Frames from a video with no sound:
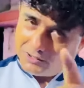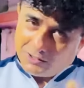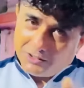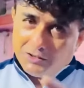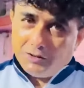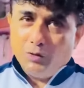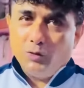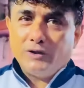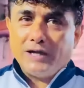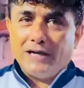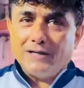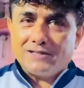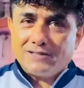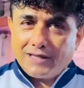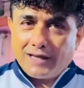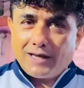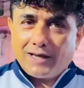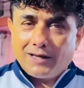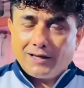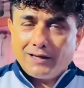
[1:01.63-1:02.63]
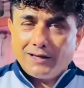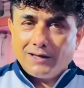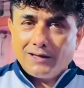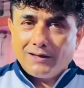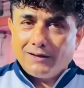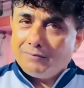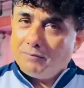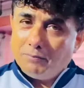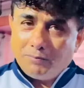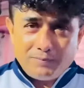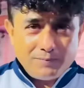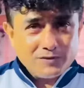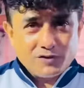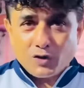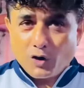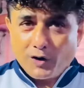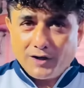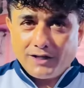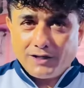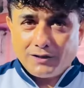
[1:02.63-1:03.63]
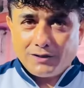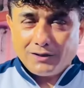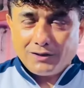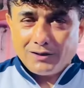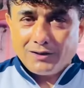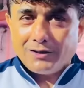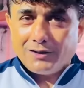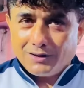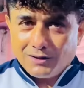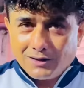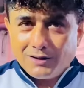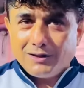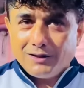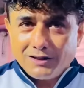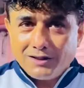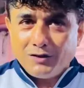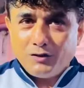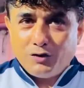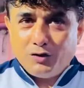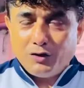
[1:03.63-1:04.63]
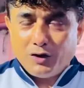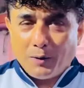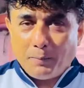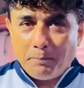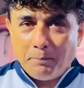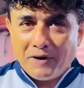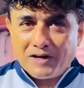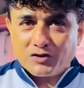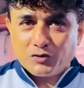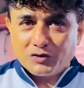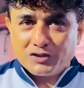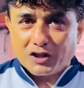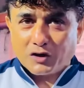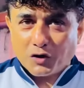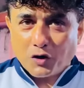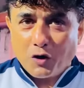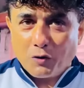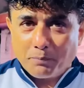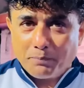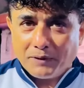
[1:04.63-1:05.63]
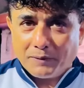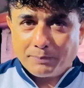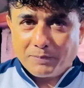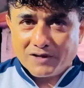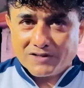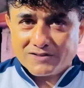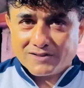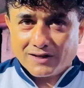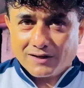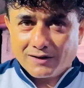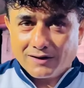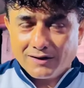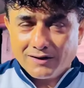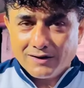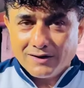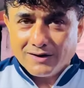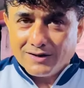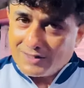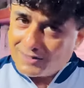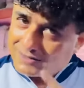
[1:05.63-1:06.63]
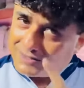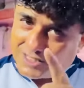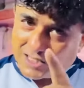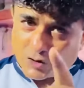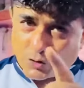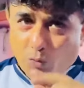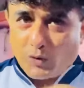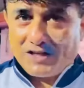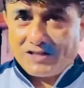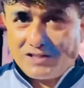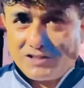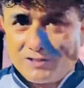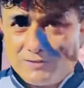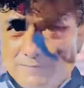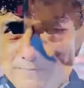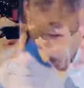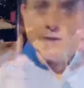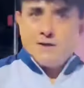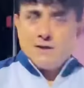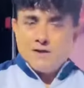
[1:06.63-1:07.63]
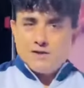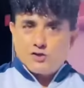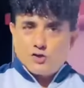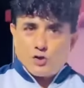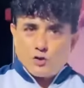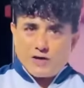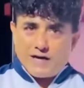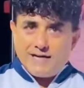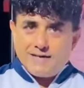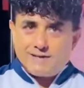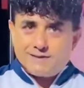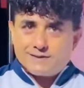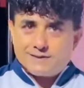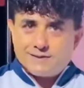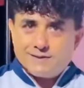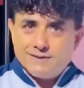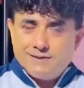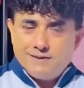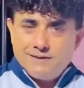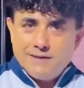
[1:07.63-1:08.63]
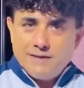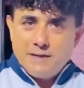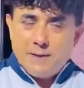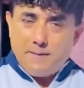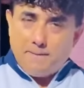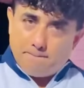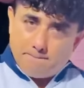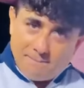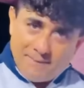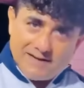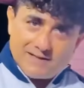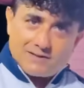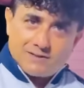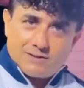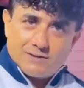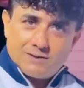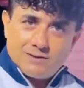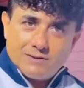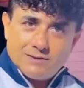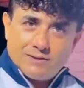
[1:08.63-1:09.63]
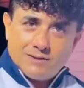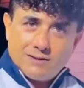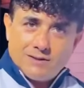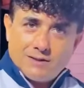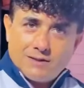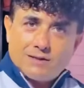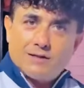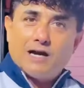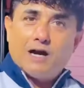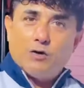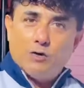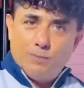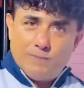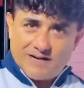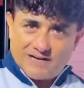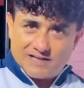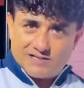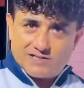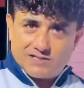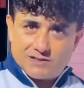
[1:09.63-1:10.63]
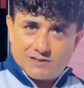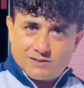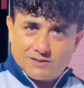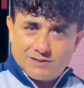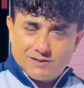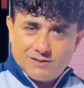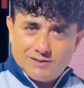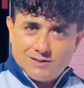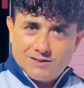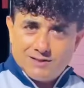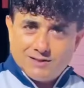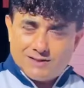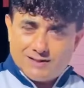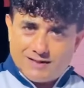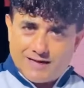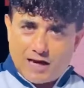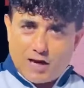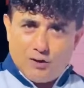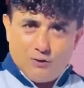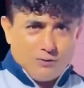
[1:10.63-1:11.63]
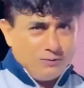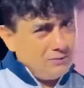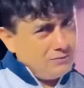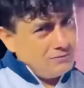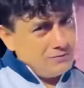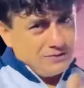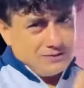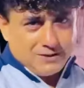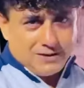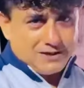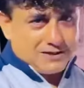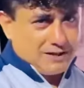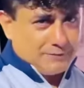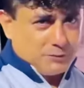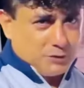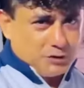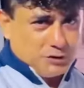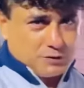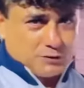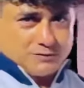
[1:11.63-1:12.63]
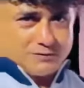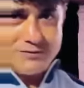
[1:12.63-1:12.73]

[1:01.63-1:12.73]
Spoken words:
you can say, sorry, you have messed with the wrong person. Just watch. So guys, meet Rahul Banerjee. Now, it's up to you.